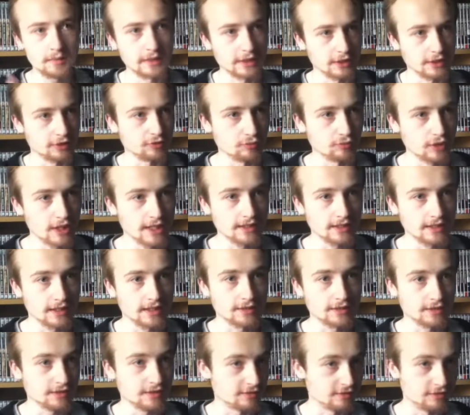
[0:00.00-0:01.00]
because right
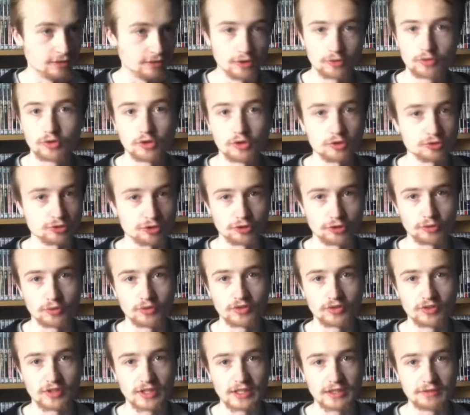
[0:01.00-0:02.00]
now there's no Doctor Who
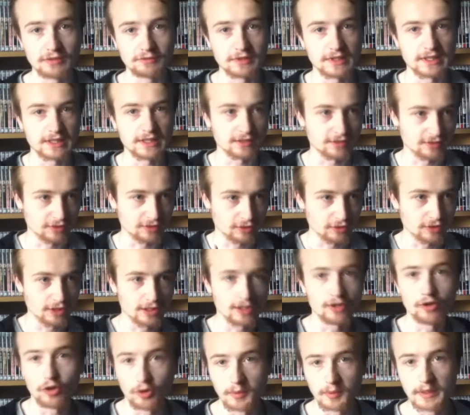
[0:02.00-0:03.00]
on TV, it's
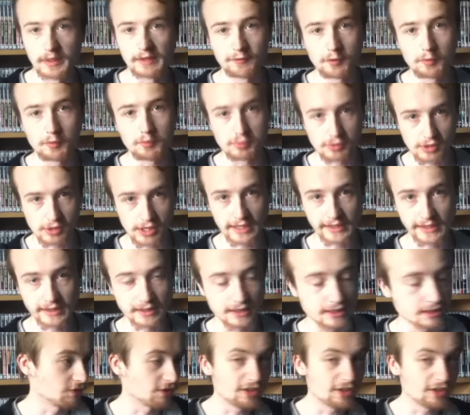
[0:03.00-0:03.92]
on a little bit of a break.